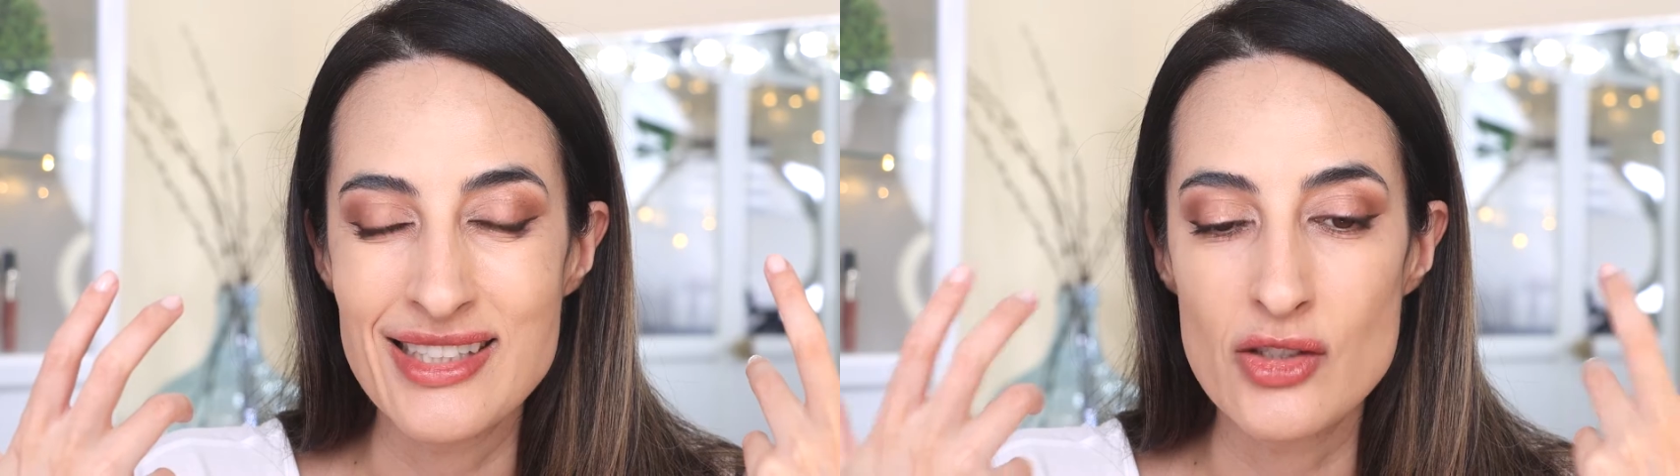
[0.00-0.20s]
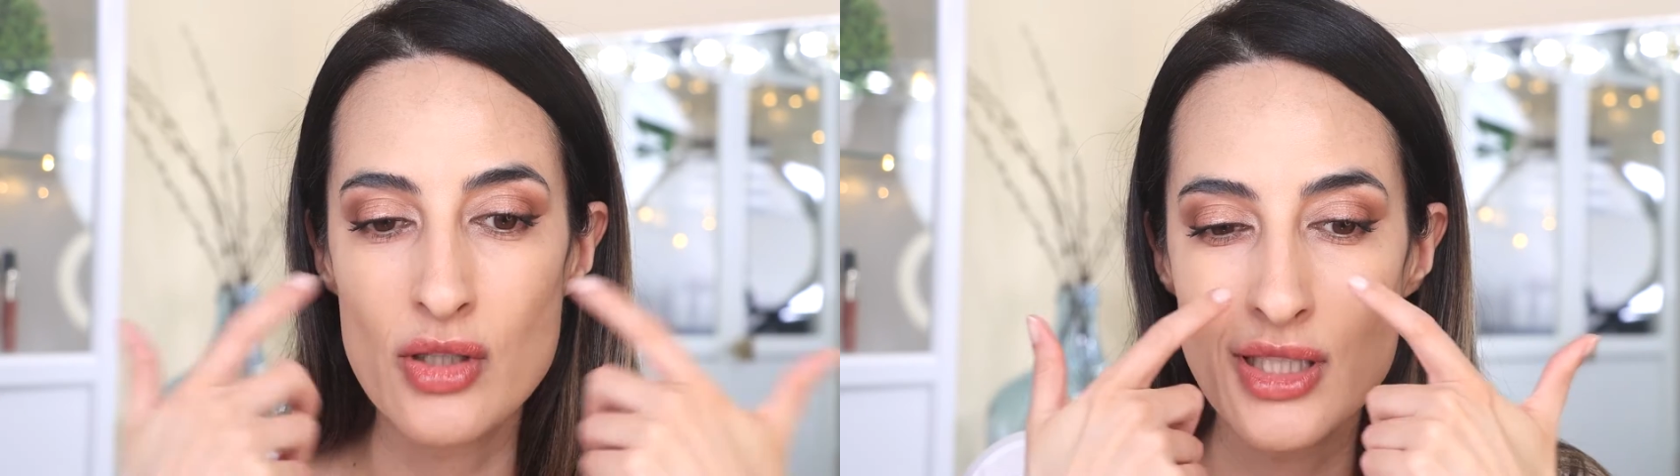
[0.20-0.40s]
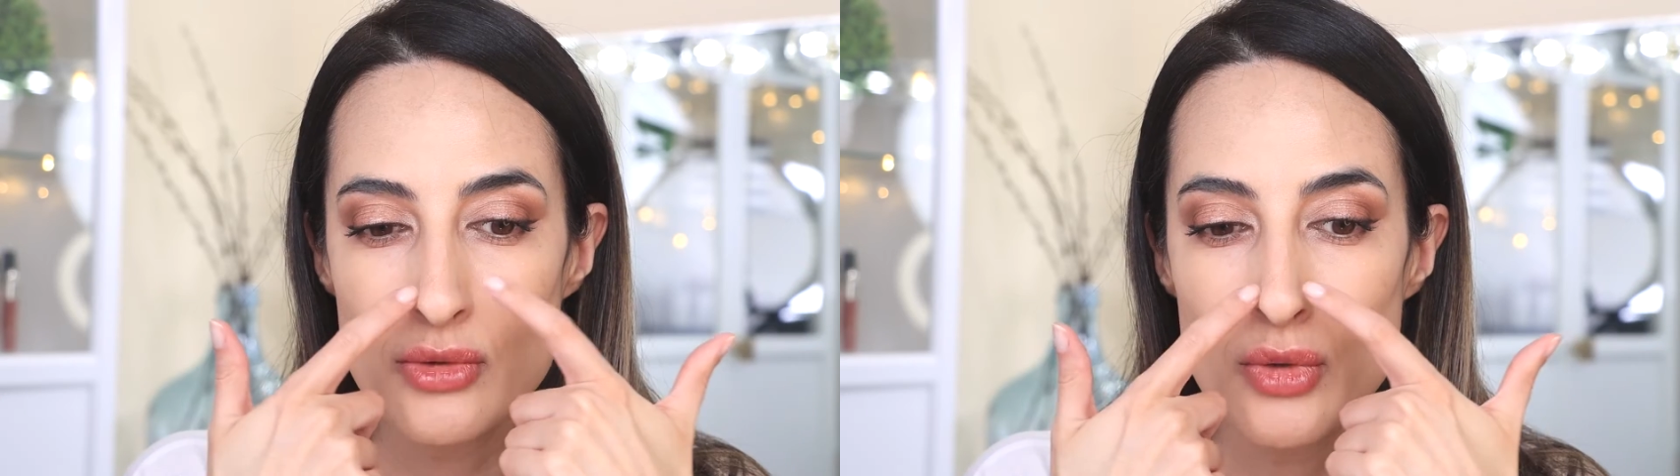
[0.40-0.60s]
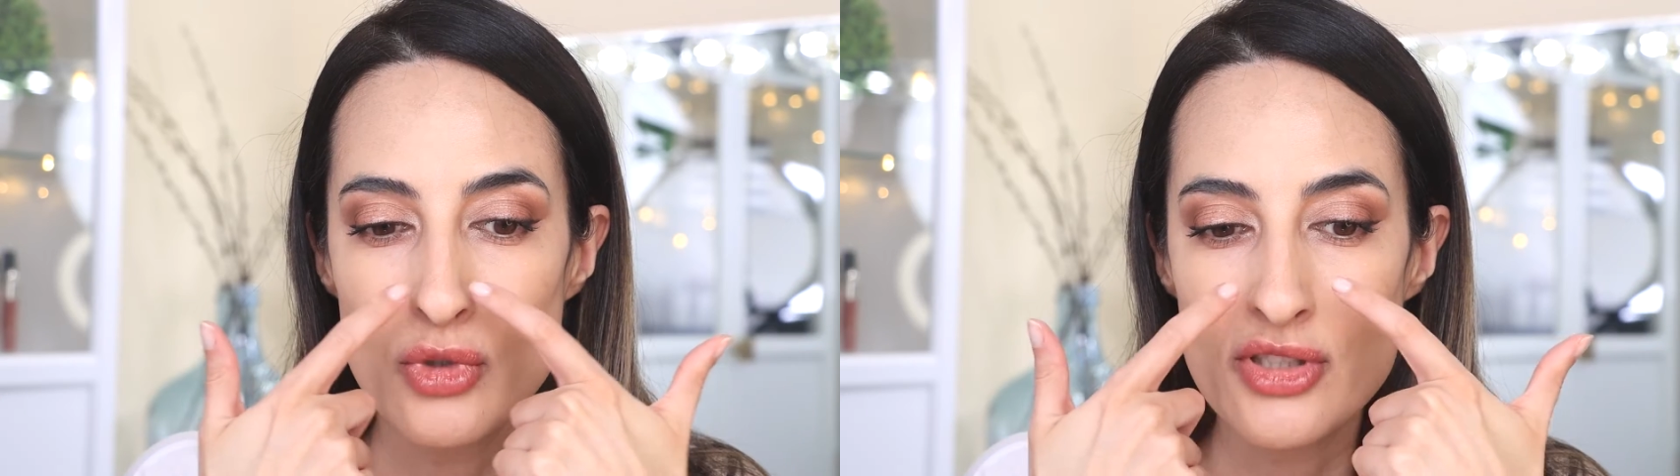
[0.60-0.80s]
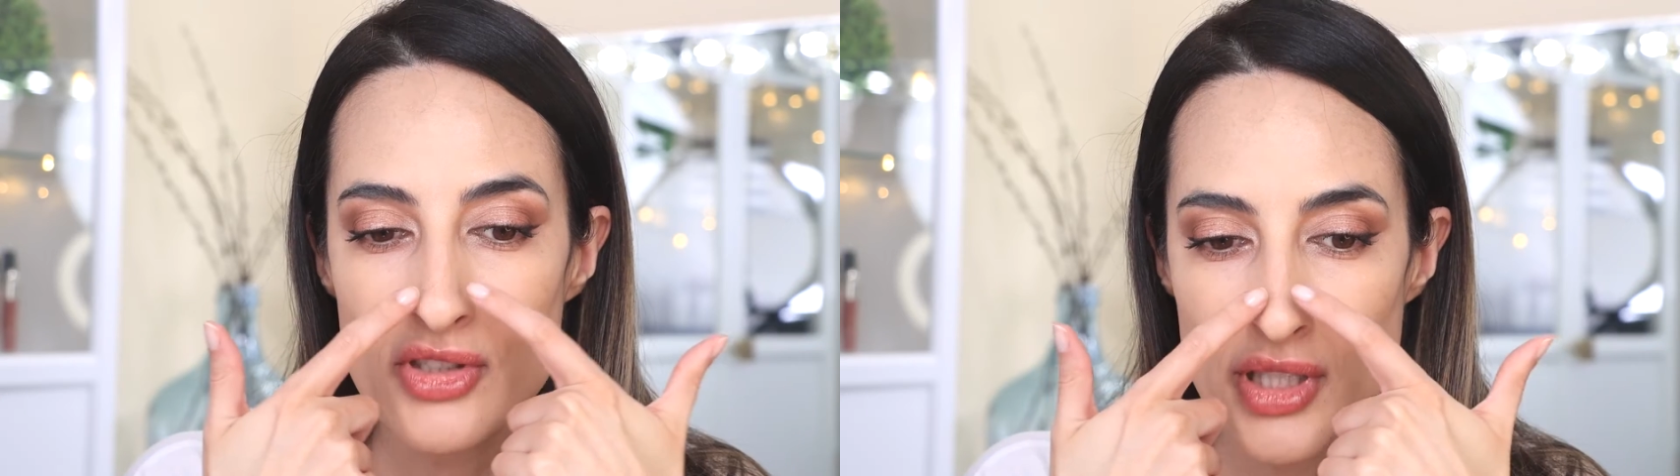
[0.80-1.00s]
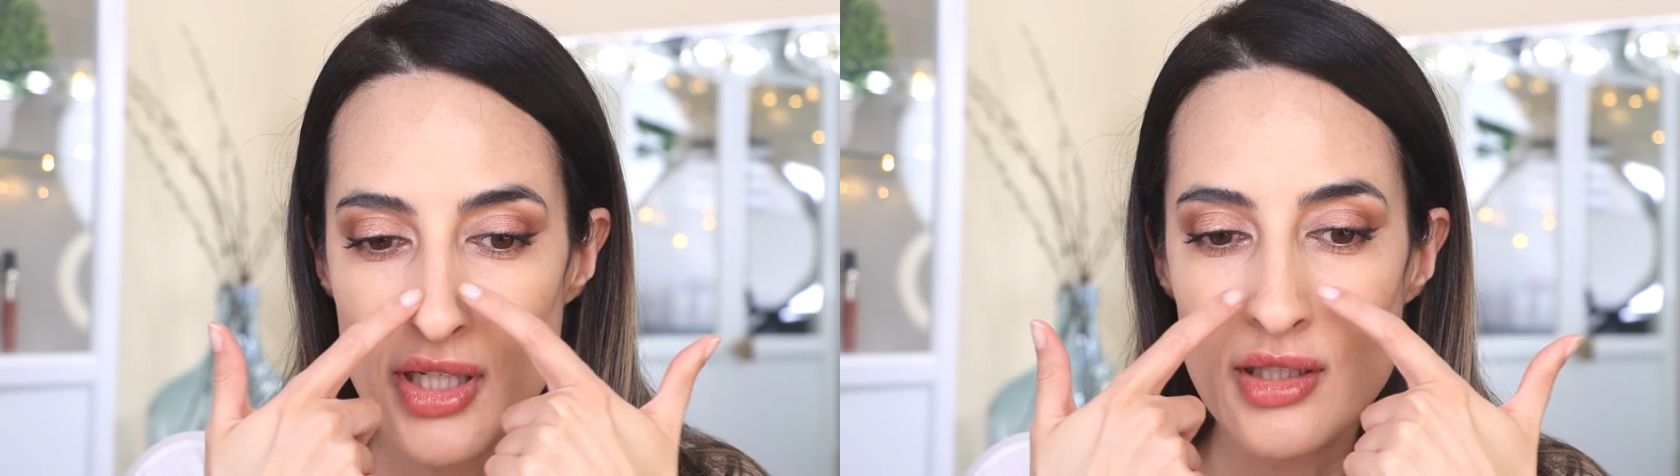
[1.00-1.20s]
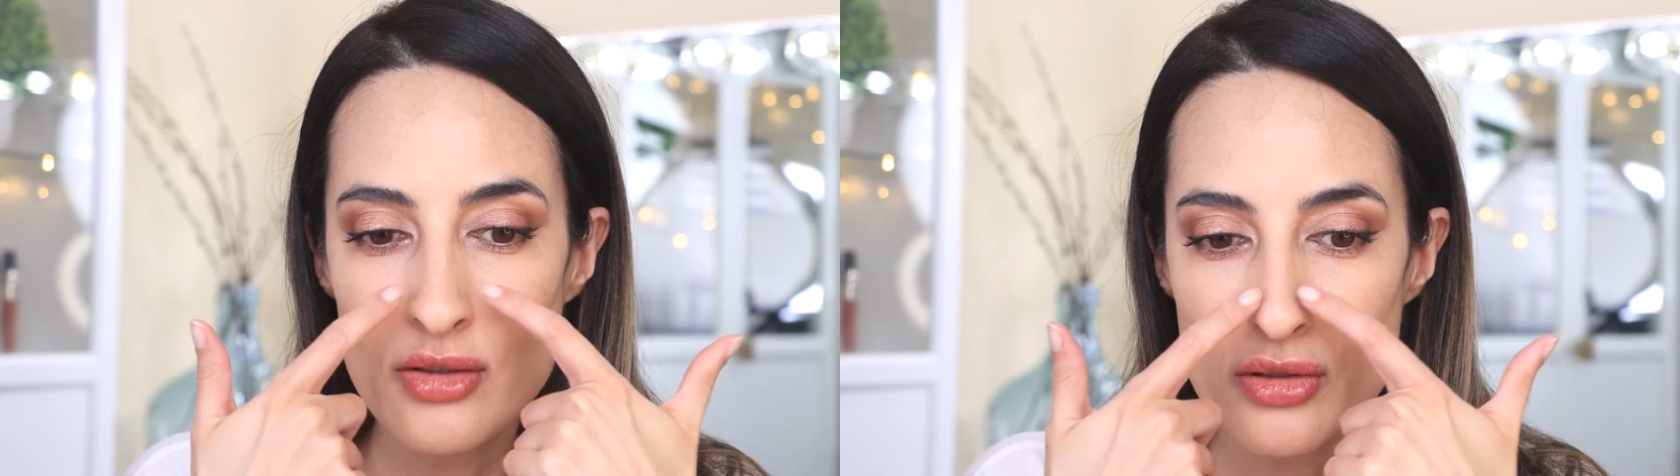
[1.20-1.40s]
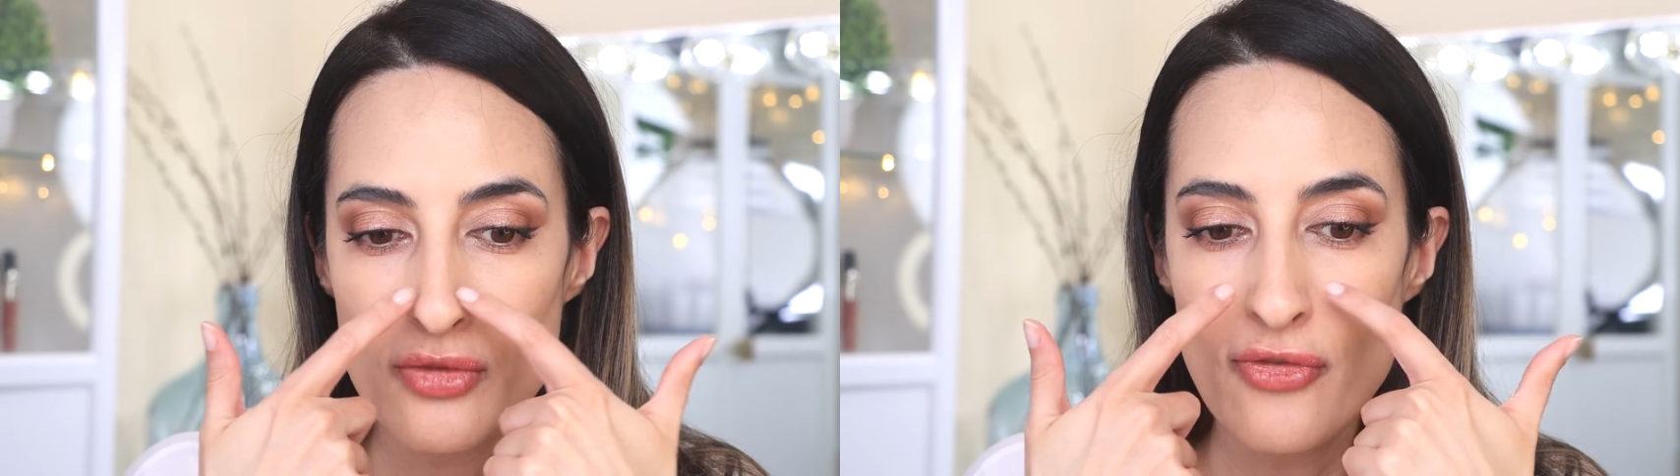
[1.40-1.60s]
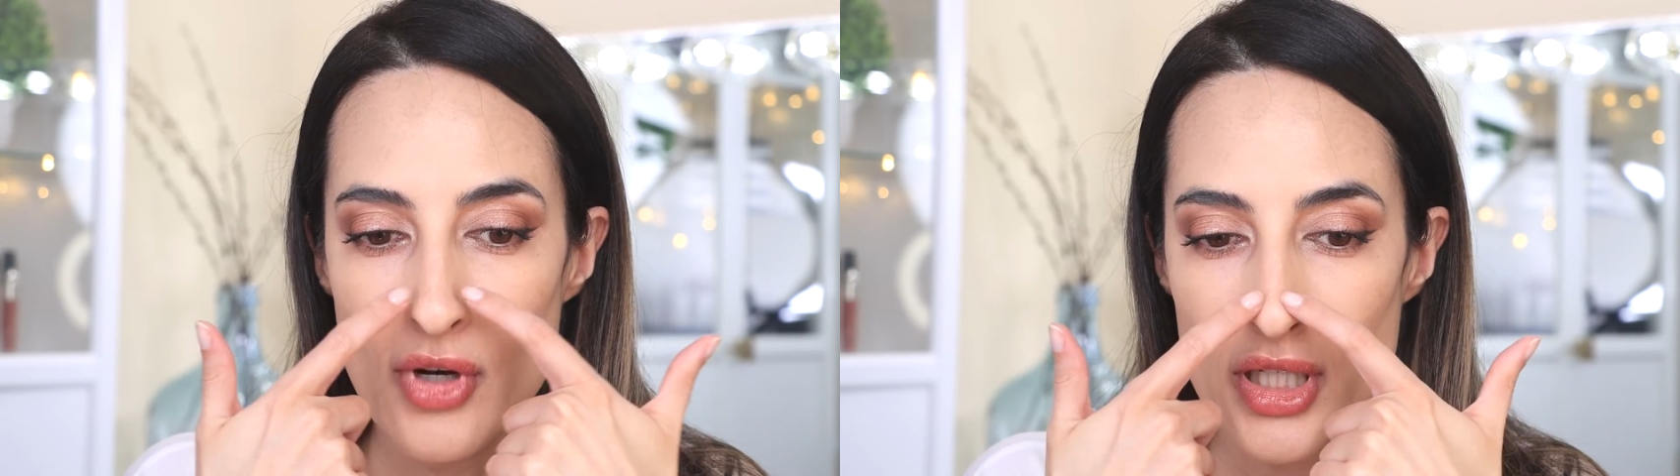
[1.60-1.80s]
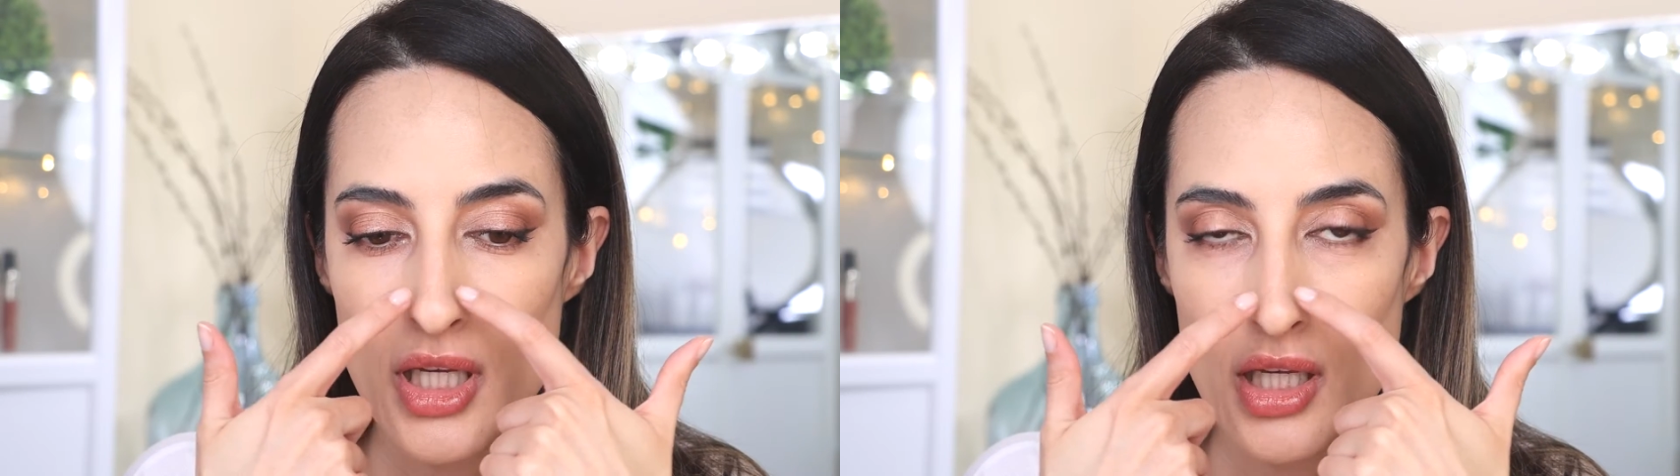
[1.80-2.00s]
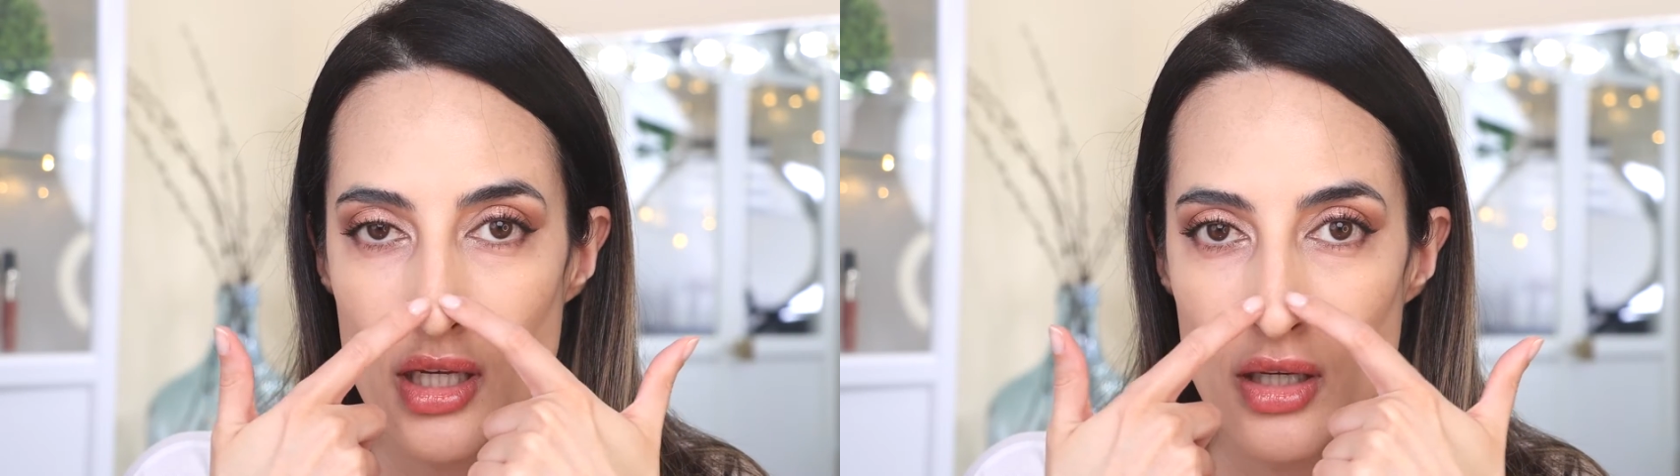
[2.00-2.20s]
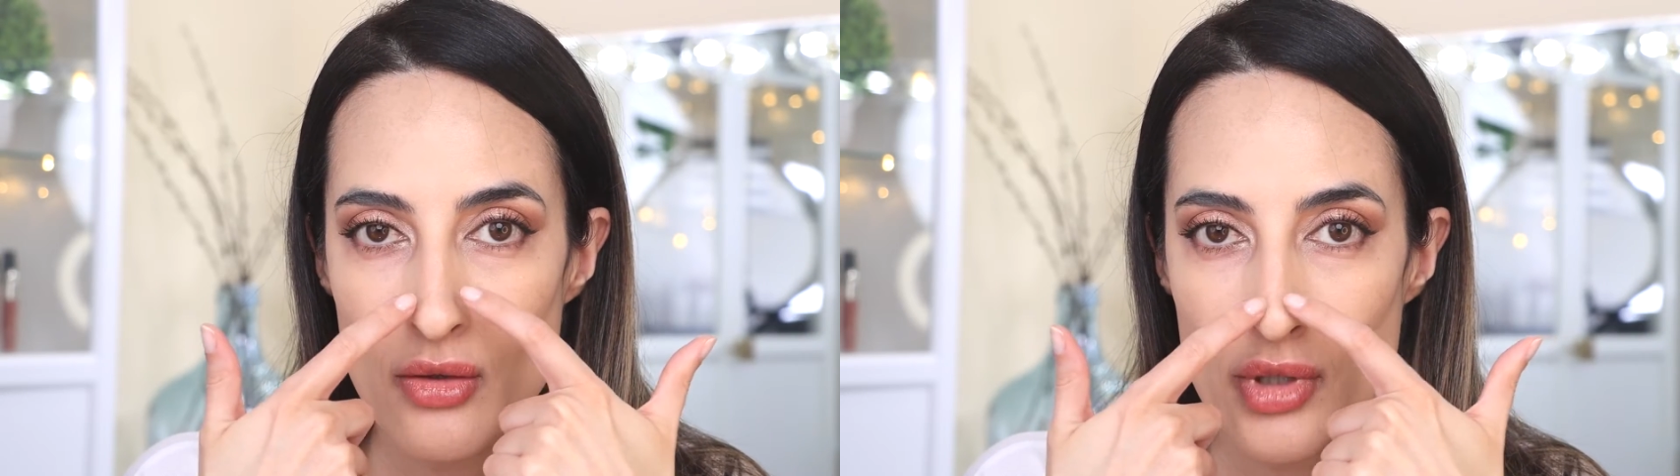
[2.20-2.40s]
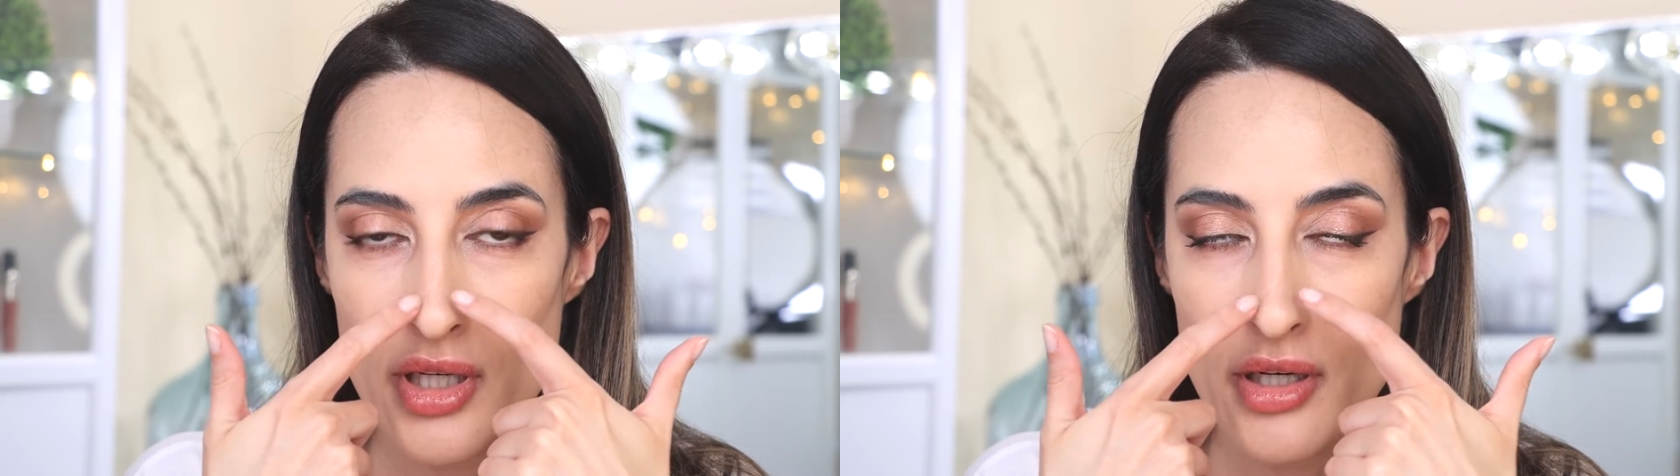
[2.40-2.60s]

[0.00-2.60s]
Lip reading: So that's what we're seeing that looks funky right